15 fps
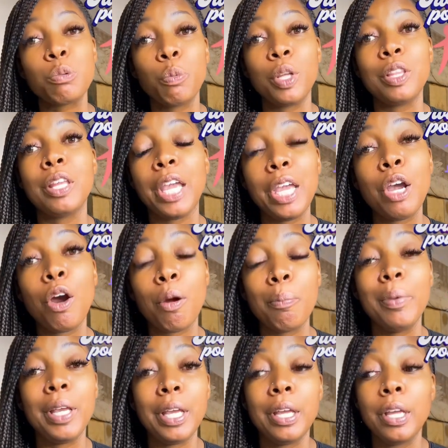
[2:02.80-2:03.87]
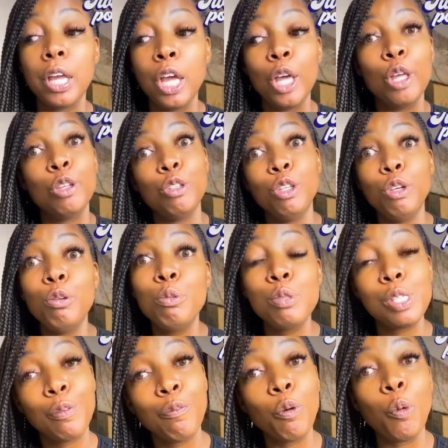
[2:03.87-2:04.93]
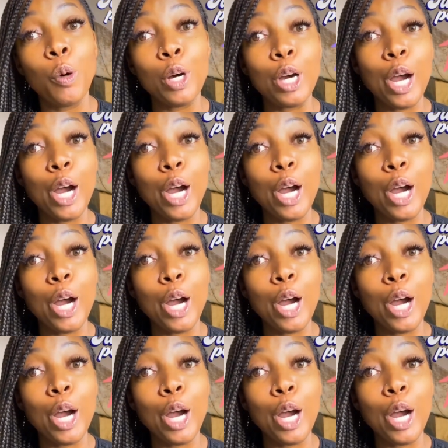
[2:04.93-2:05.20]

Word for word: what they are being used for